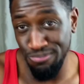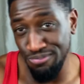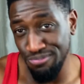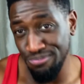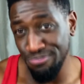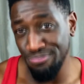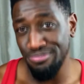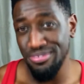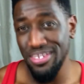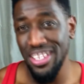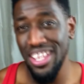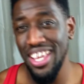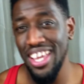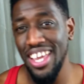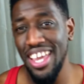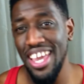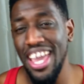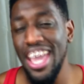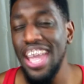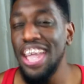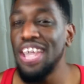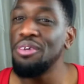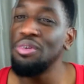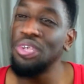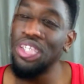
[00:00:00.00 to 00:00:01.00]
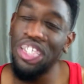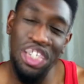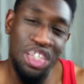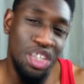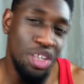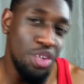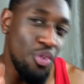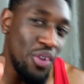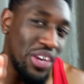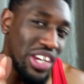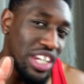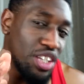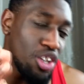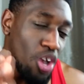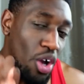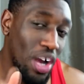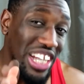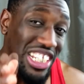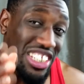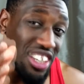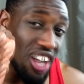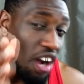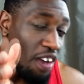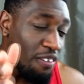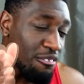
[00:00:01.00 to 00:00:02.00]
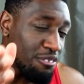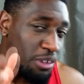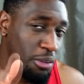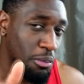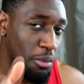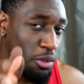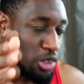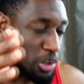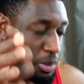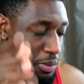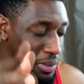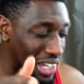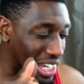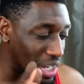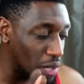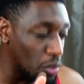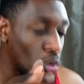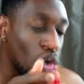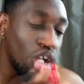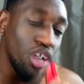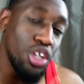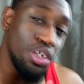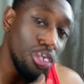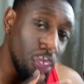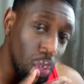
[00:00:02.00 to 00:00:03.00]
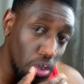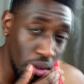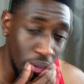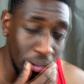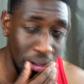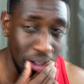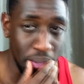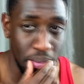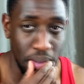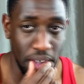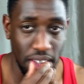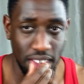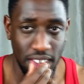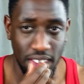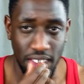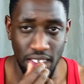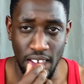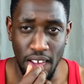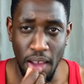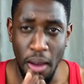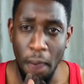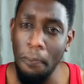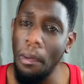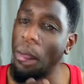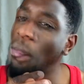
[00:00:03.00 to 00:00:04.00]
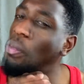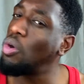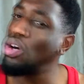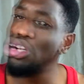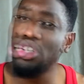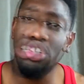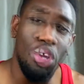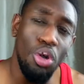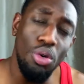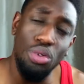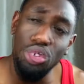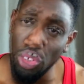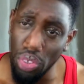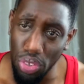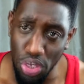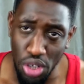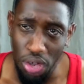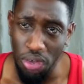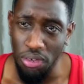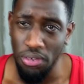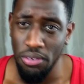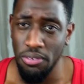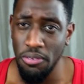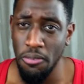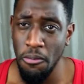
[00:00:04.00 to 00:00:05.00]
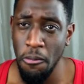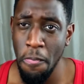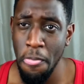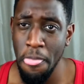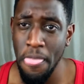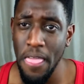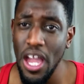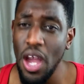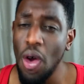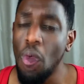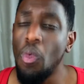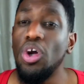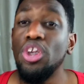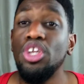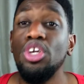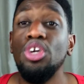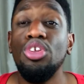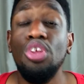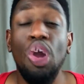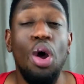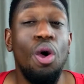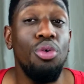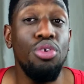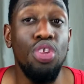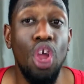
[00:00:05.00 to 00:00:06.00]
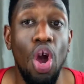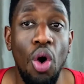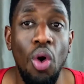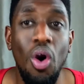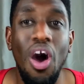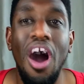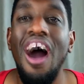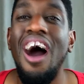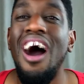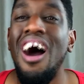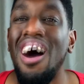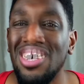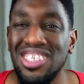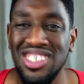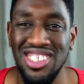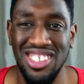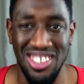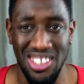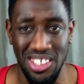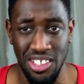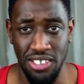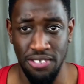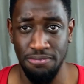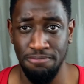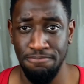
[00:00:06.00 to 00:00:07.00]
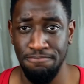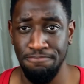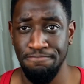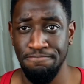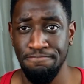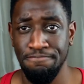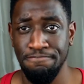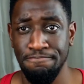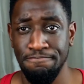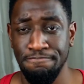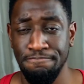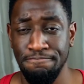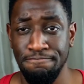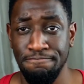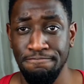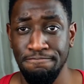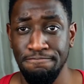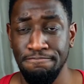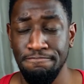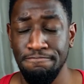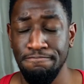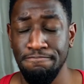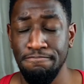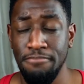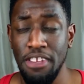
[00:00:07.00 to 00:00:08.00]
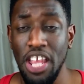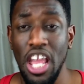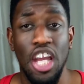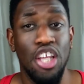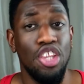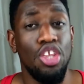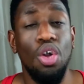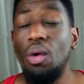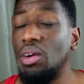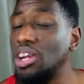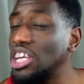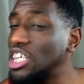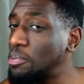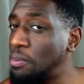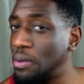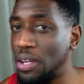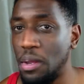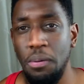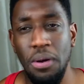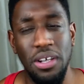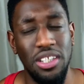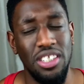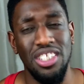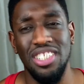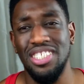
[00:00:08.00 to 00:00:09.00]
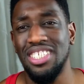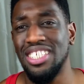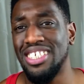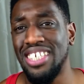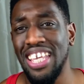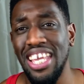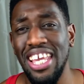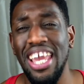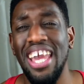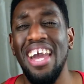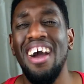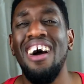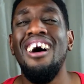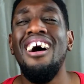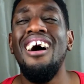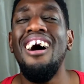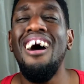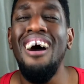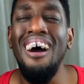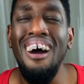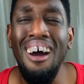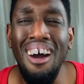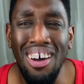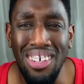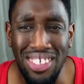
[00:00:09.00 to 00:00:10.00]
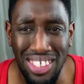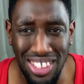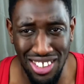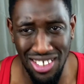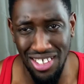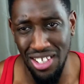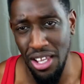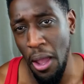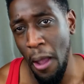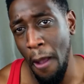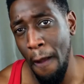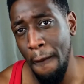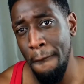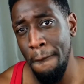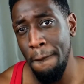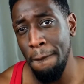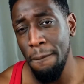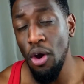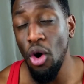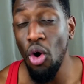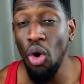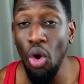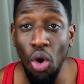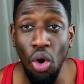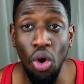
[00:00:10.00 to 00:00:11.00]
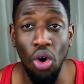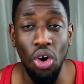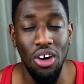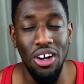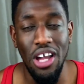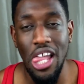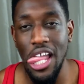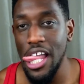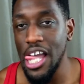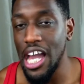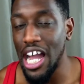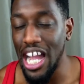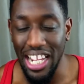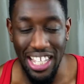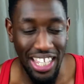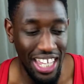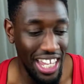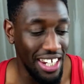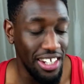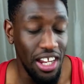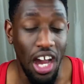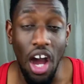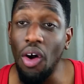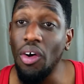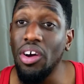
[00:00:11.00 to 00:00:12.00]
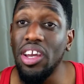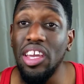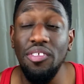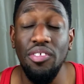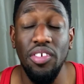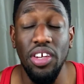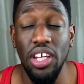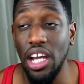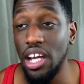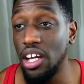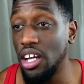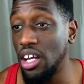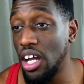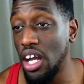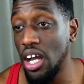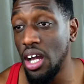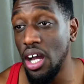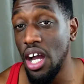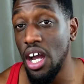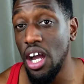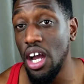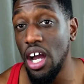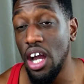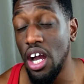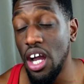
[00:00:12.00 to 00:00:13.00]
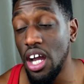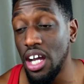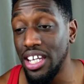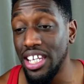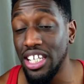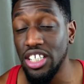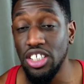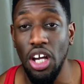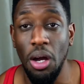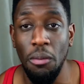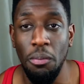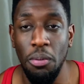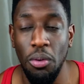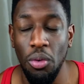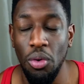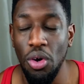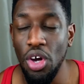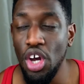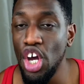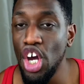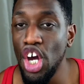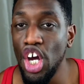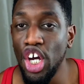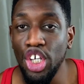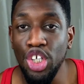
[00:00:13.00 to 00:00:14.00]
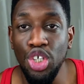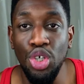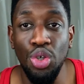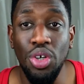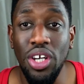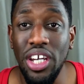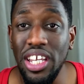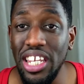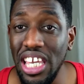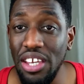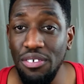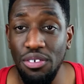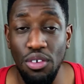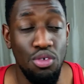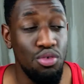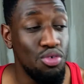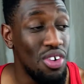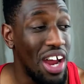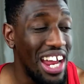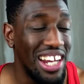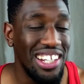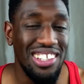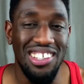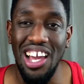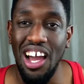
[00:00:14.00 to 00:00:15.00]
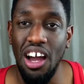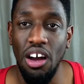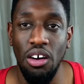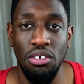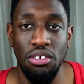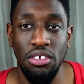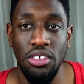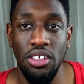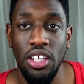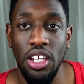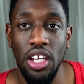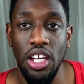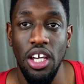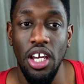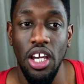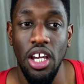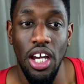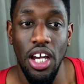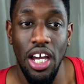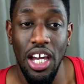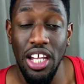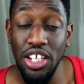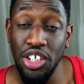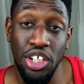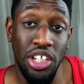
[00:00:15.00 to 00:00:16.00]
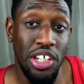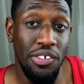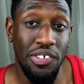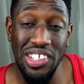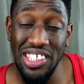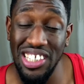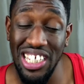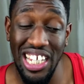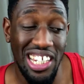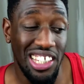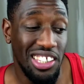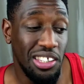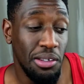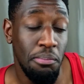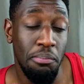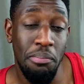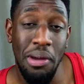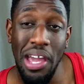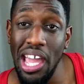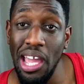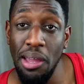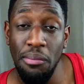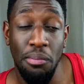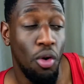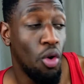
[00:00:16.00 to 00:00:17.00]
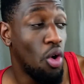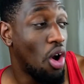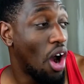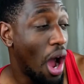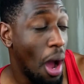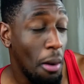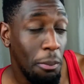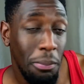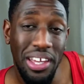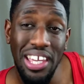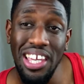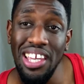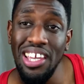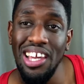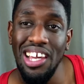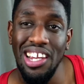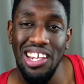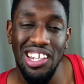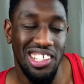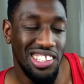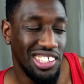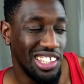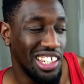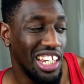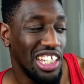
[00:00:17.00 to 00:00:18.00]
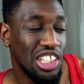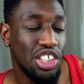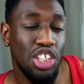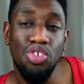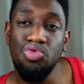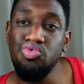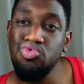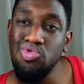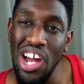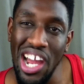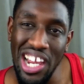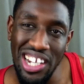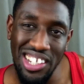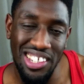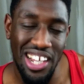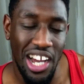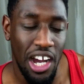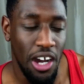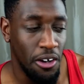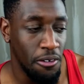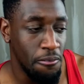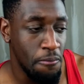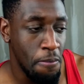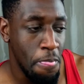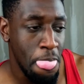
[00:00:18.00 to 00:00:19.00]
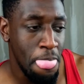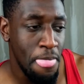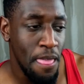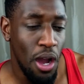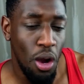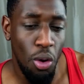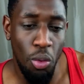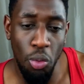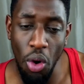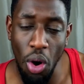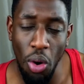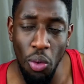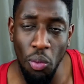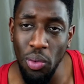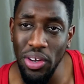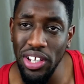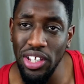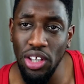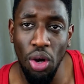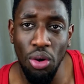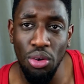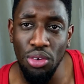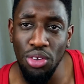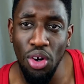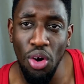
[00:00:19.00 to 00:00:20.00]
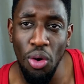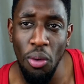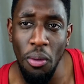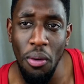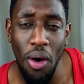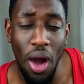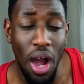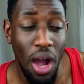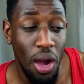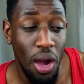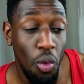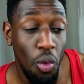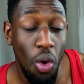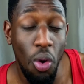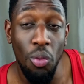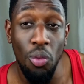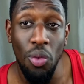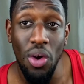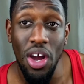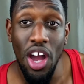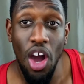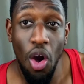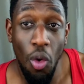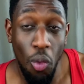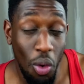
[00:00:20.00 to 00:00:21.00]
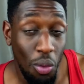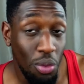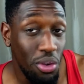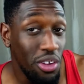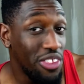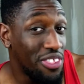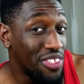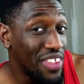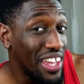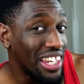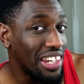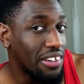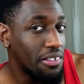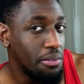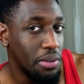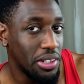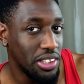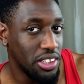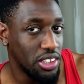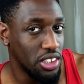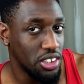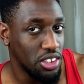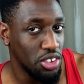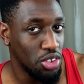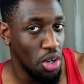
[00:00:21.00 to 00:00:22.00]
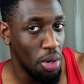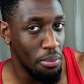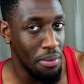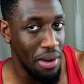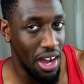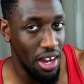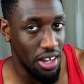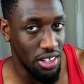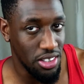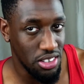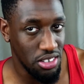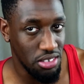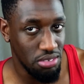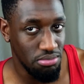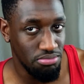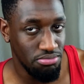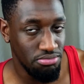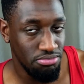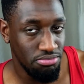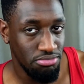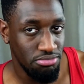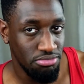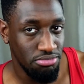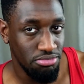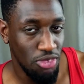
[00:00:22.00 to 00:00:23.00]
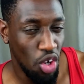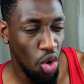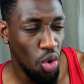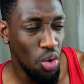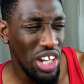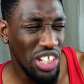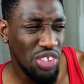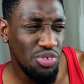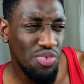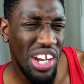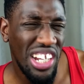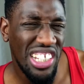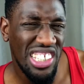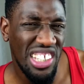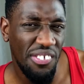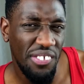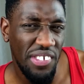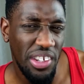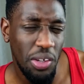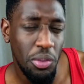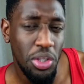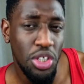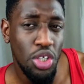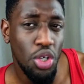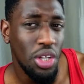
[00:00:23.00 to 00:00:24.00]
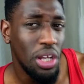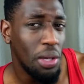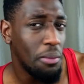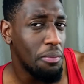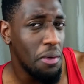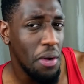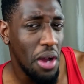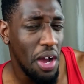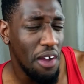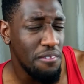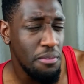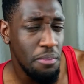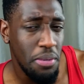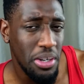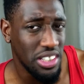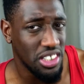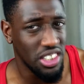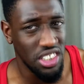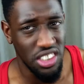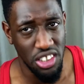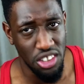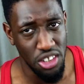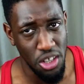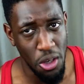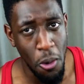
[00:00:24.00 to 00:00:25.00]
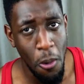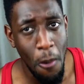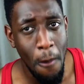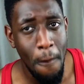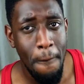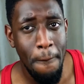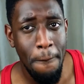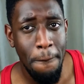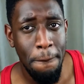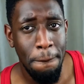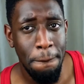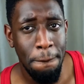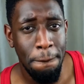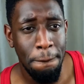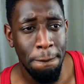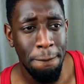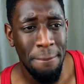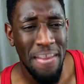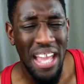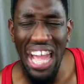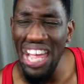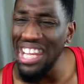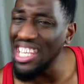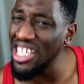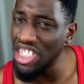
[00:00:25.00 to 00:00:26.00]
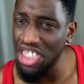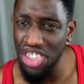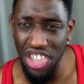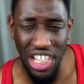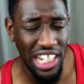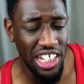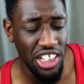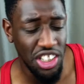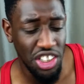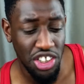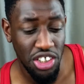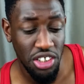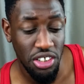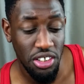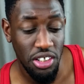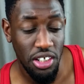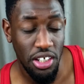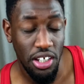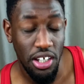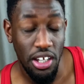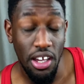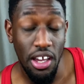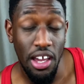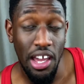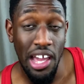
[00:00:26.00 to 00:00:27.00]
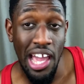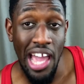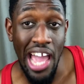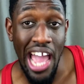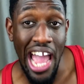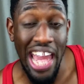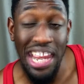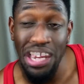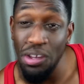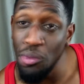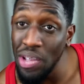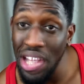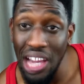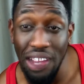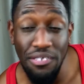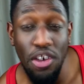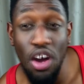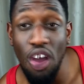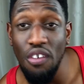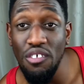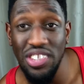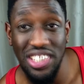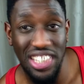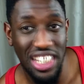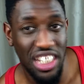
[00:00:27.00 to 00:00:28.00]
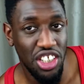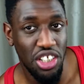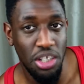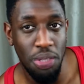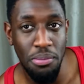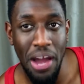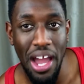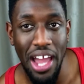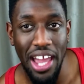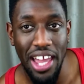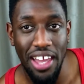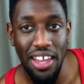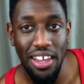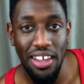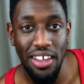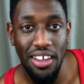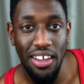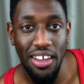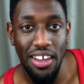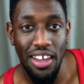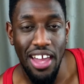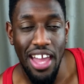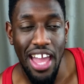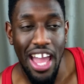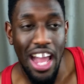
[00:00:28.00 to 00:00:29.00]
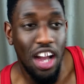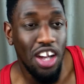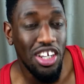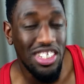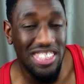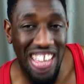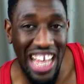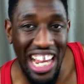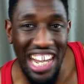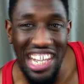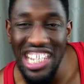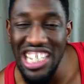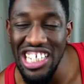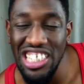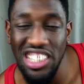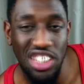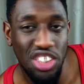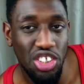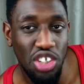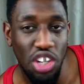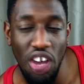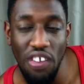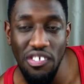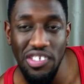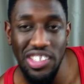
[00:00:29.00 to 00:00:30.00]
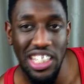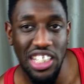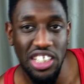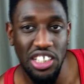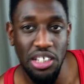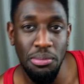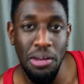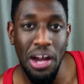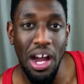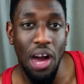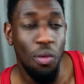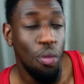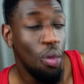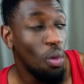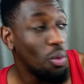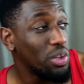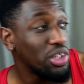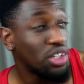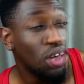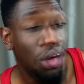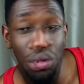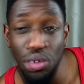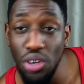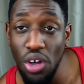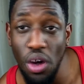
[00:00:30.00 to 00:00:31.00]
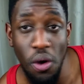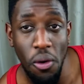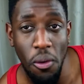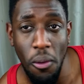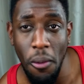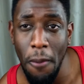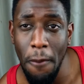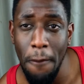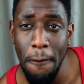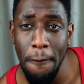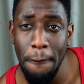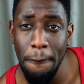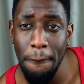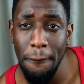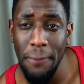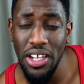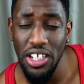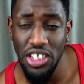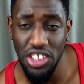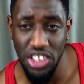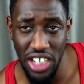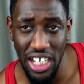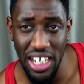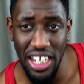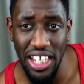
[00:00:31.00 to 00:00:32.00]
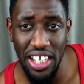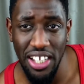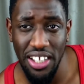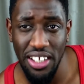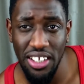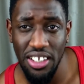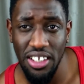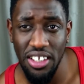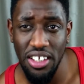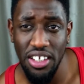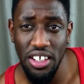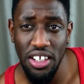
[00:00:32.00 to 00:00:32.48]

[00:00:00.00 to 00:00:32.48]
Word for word: You see, you already know, it's comfortable to be in what you know about the person, but what don't you know? When you don't know, ask. Don't expect the person just to say it. Ask. Or, again, I'll give it an example. You can even write down. You can even say, listen, babe or hubby, listen, let's just write down what we don't know, what we think the other person doesn't know about us. Or let's write something that we know the other person doesn't know. An exchange. And then we have a conversation about it. Because that leads into a conversation about what we don't know. Do you get it?